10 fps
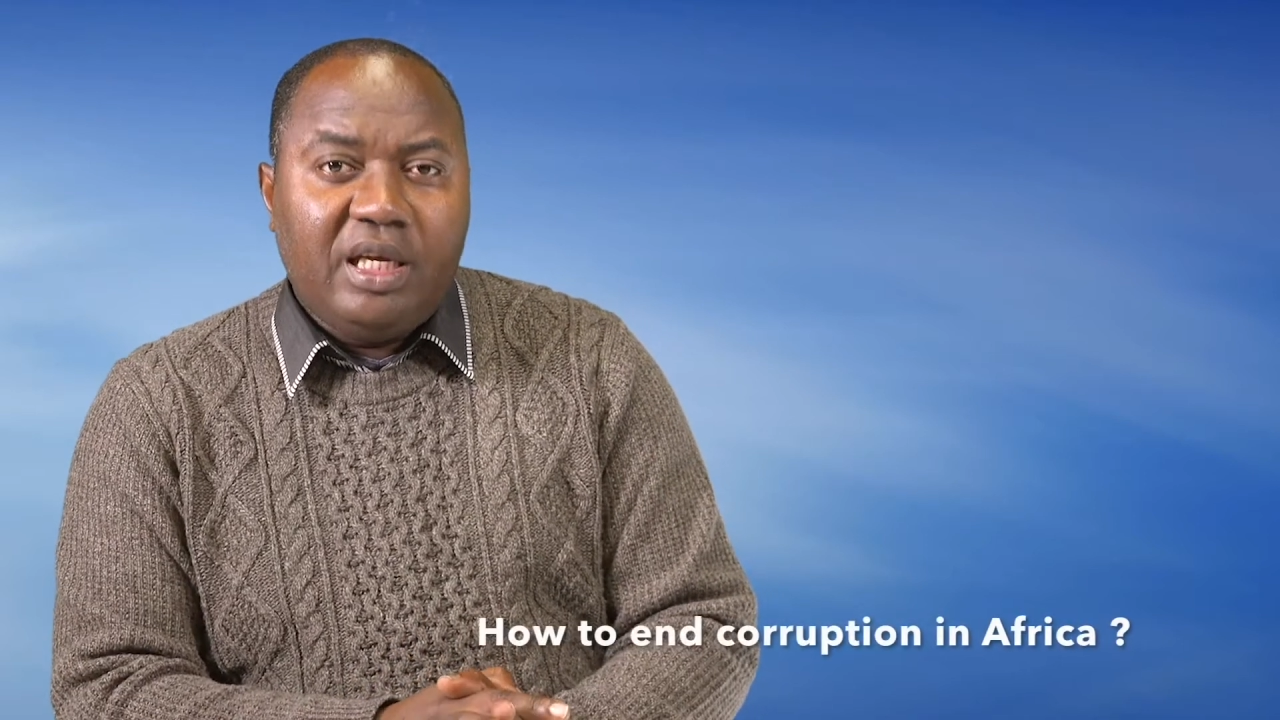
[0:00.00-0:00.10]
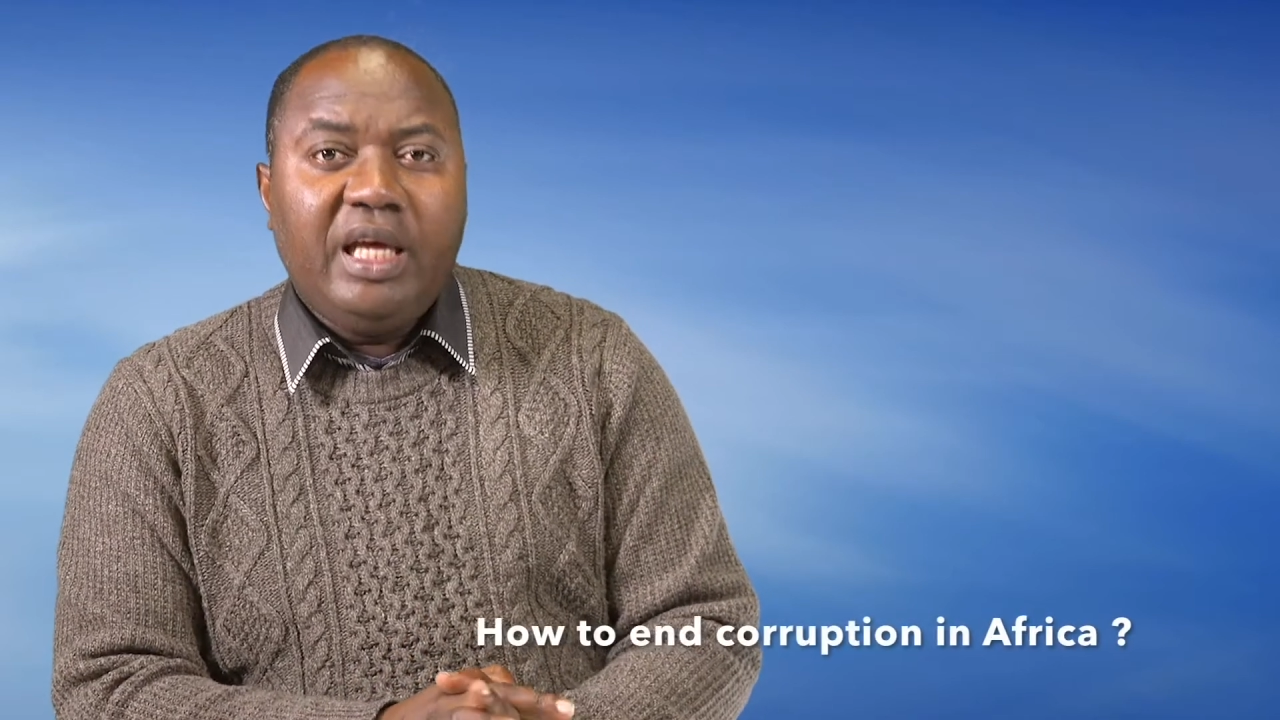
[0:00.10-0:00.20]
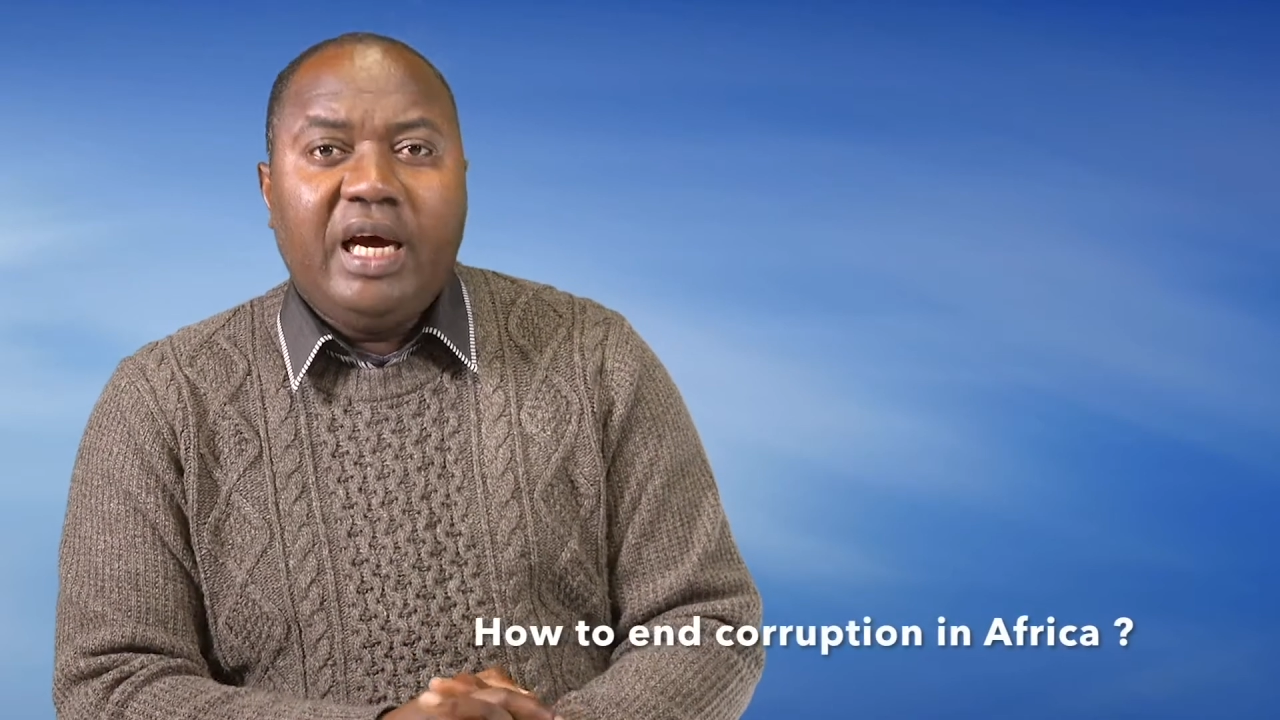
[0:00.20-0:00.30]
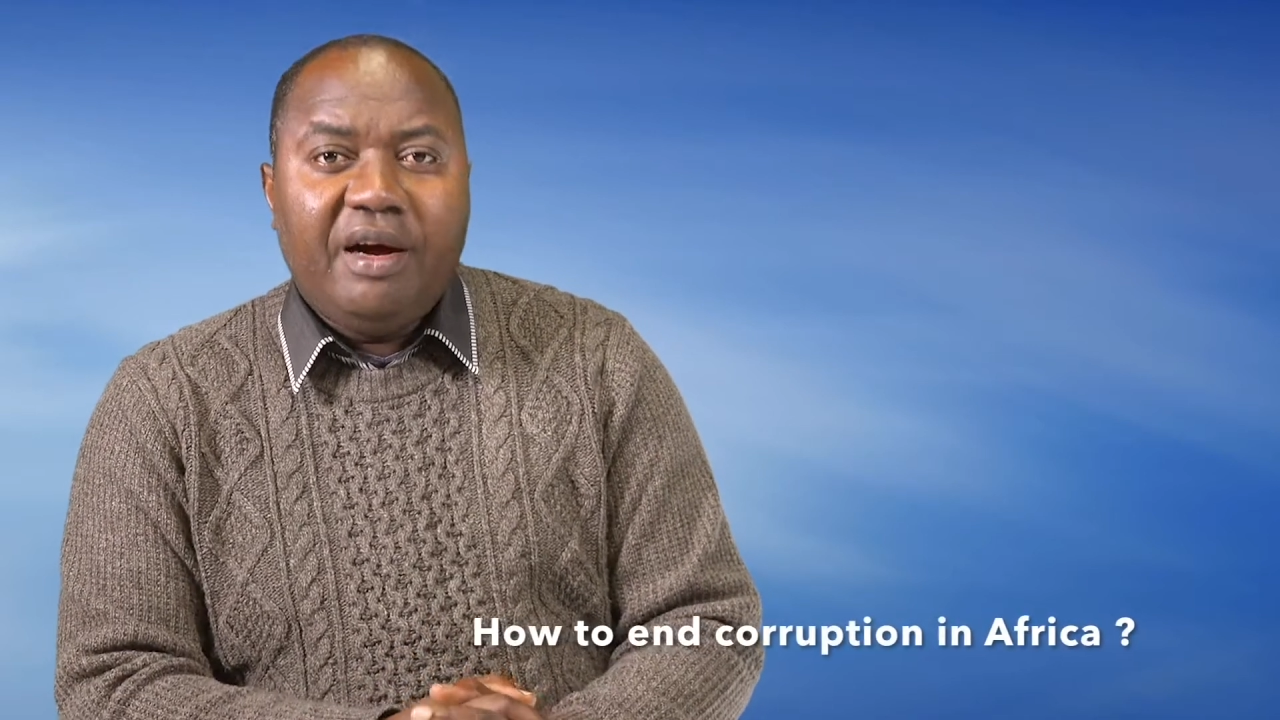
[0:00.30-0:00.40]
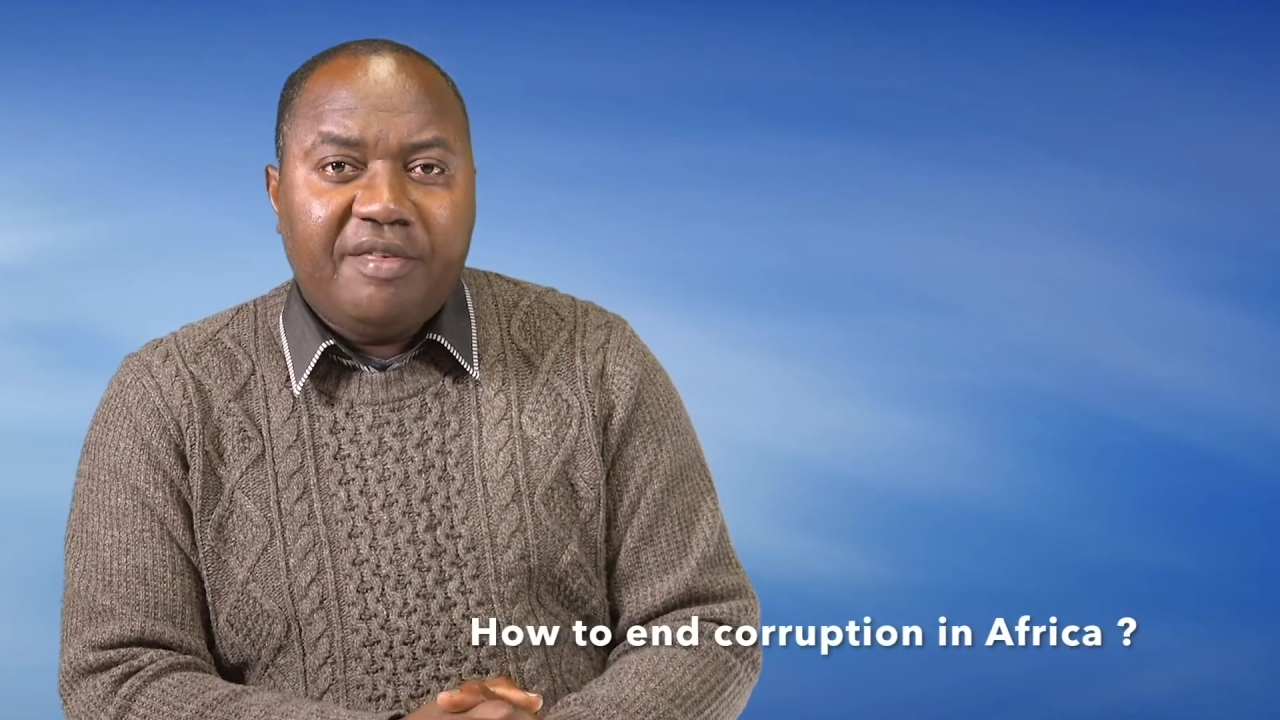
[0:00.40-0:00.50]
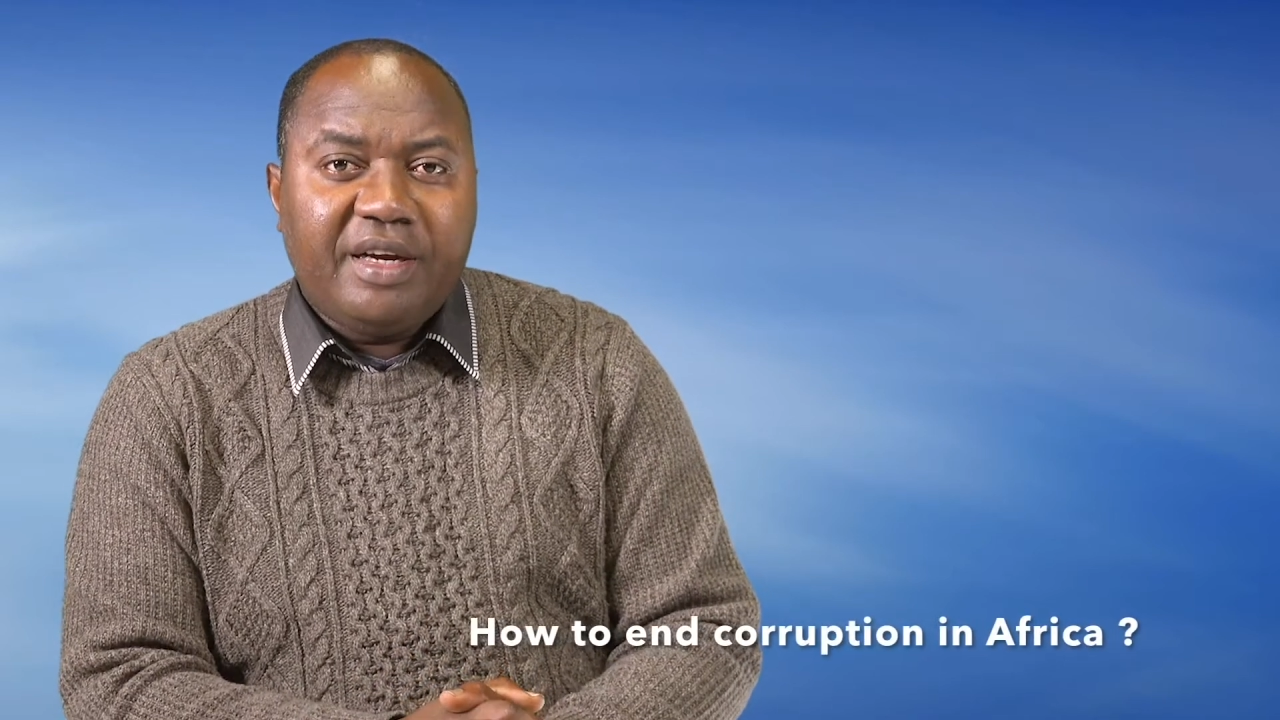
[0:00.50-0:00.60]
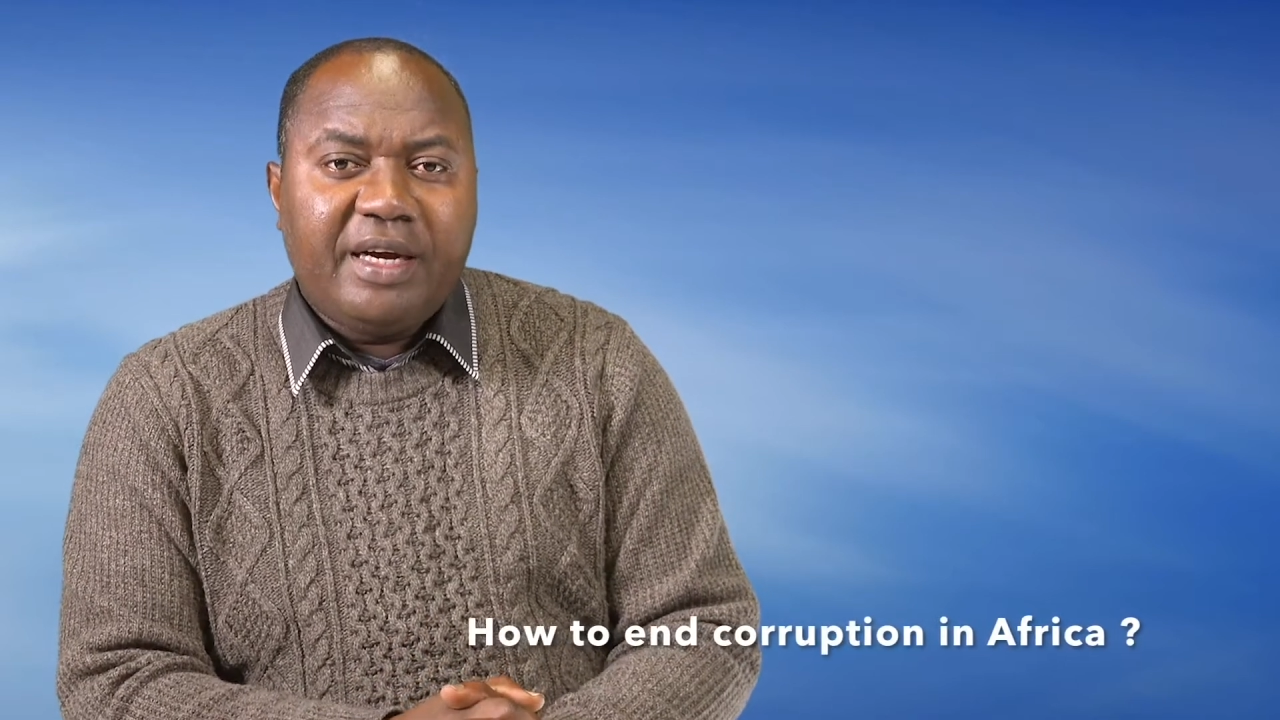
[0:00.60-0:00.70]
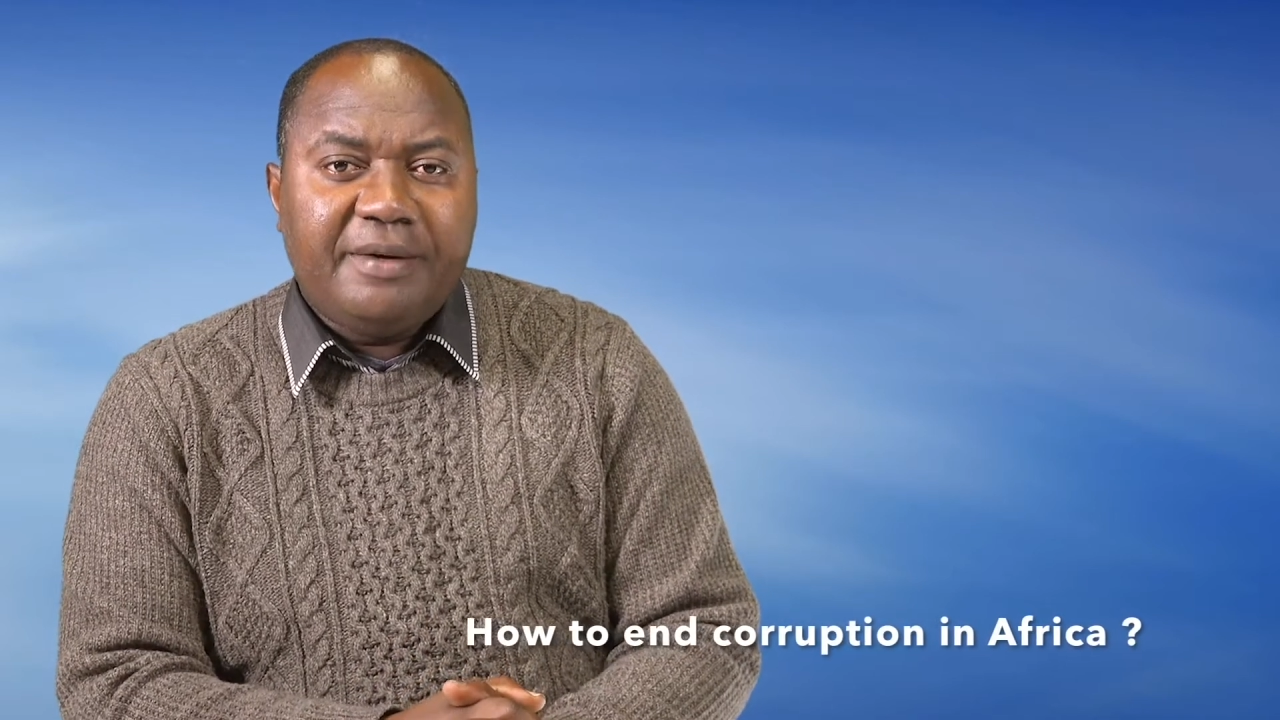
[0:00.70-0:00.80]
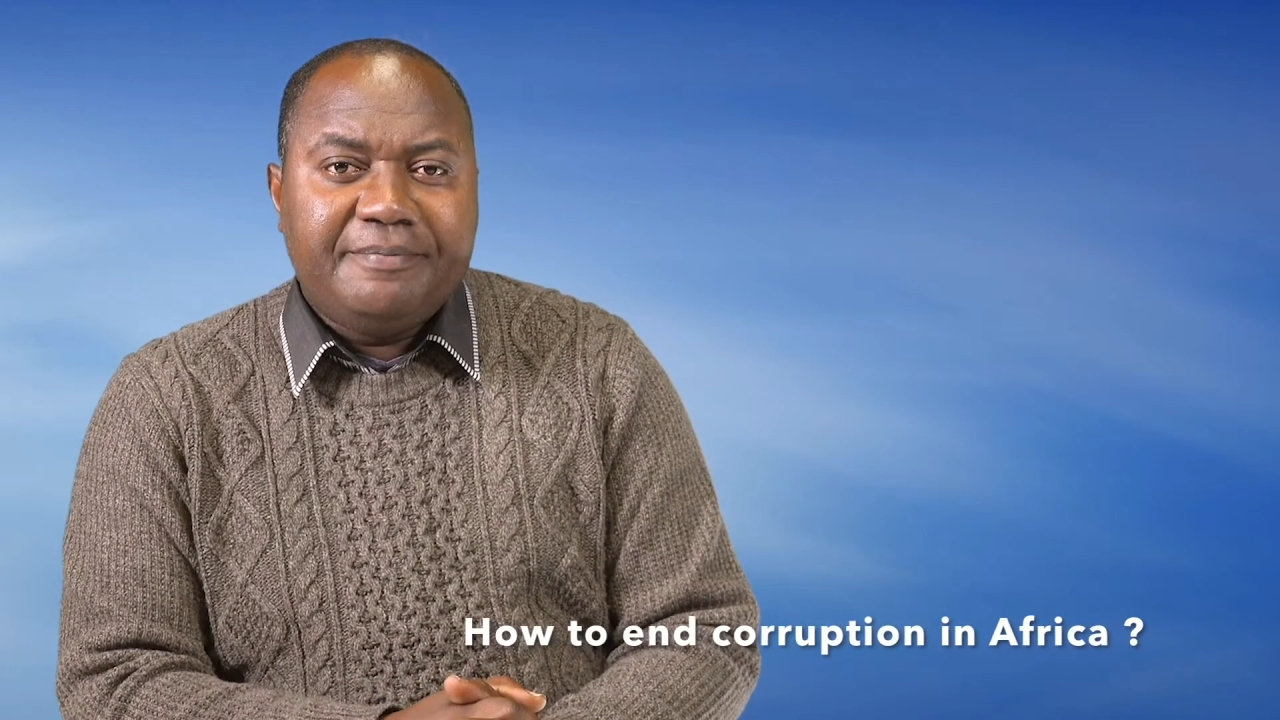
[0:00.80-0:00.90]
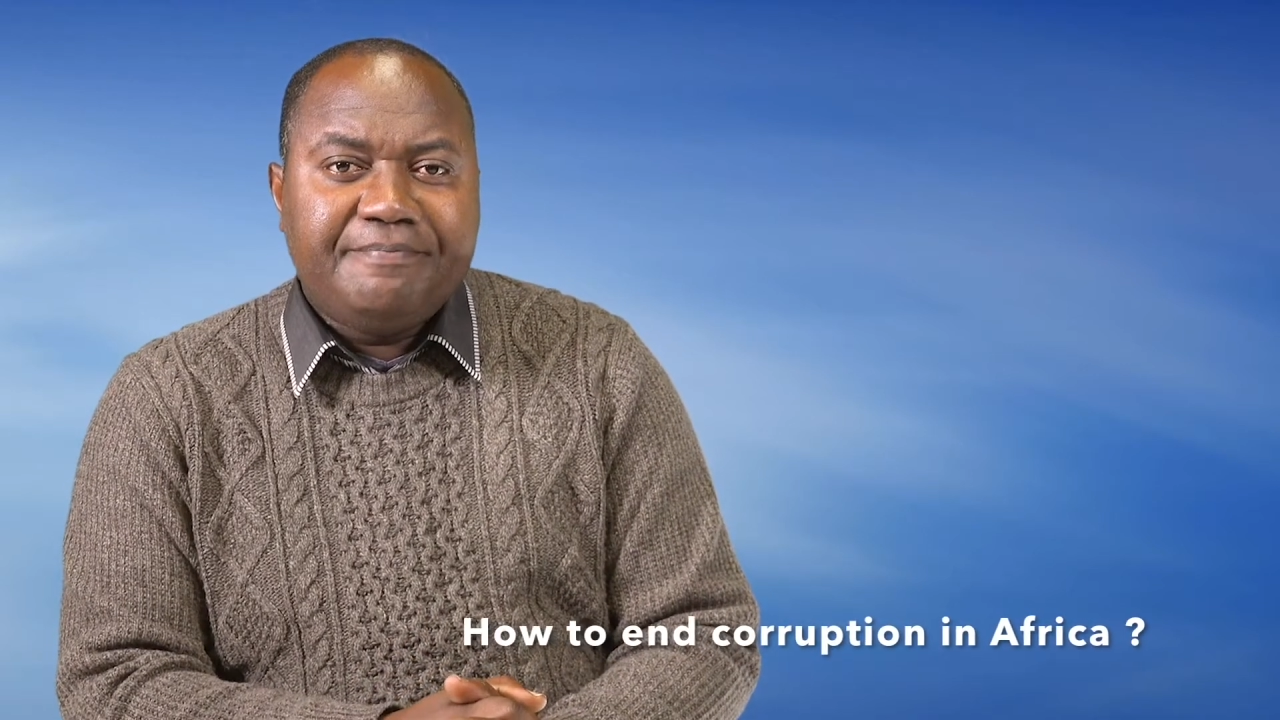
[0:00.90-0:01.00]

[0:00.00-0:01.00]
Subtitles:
in Africa?